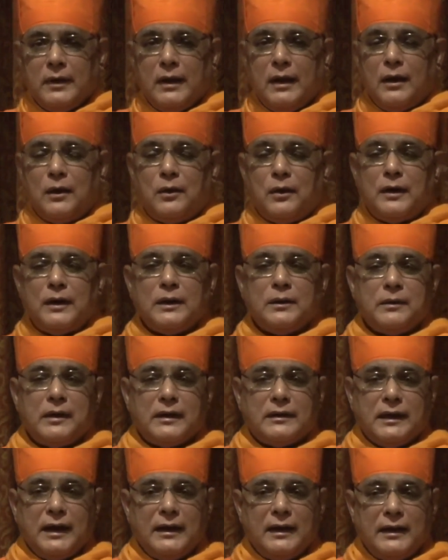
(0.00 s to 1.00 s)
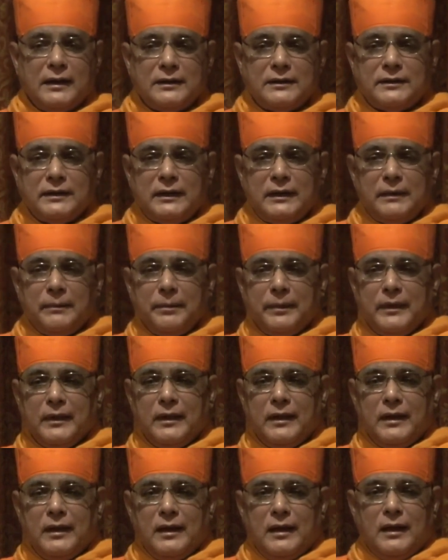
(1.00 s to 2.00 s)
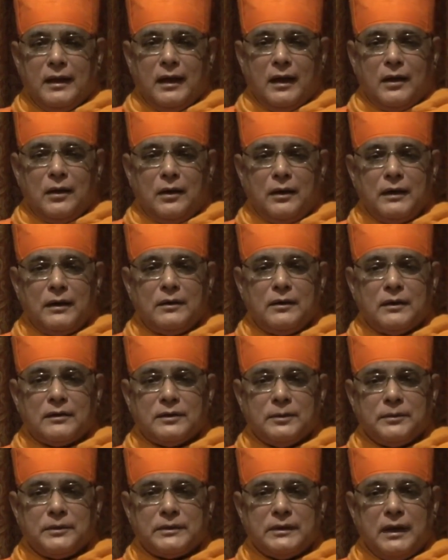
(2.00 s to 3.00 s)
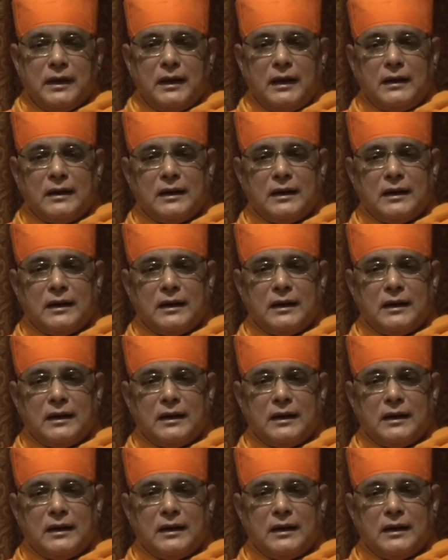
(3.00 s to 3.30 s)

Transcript: According to a tendency, according to a samskara,